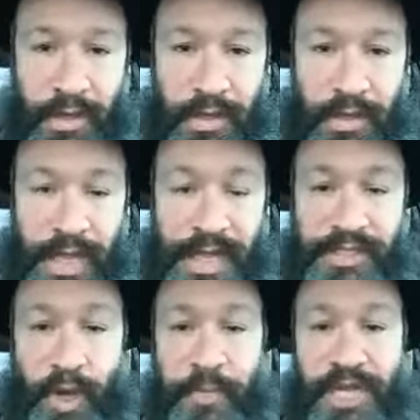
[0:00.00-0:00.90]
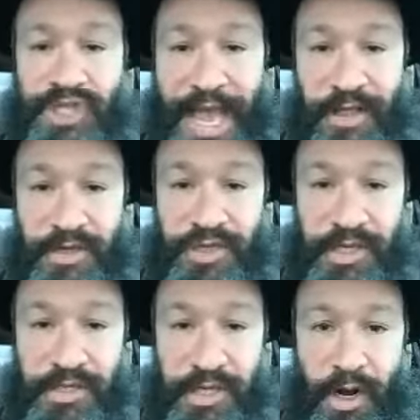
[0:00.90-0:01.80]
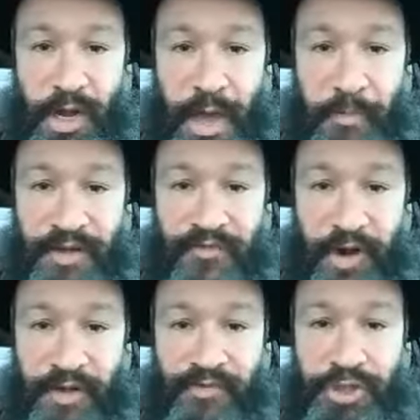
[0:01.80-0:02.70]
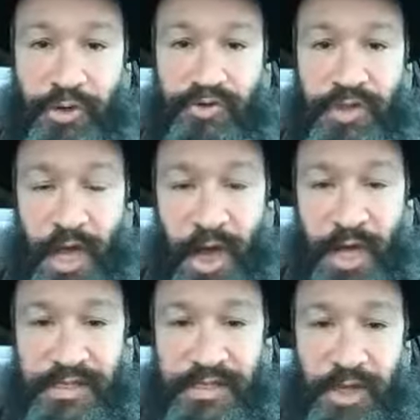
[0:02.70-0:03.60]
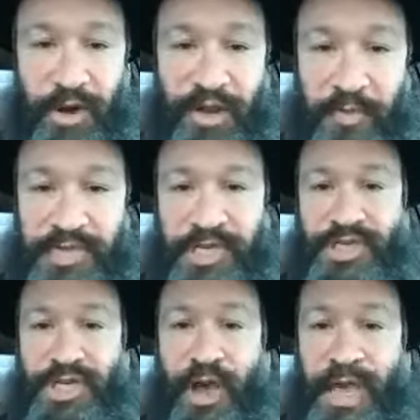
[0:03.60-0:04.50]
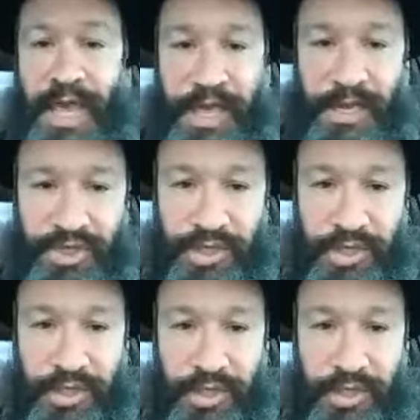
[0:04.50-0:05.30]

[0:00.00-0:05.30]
and so many challenges are coming in front of children's eyes starting from such a young age,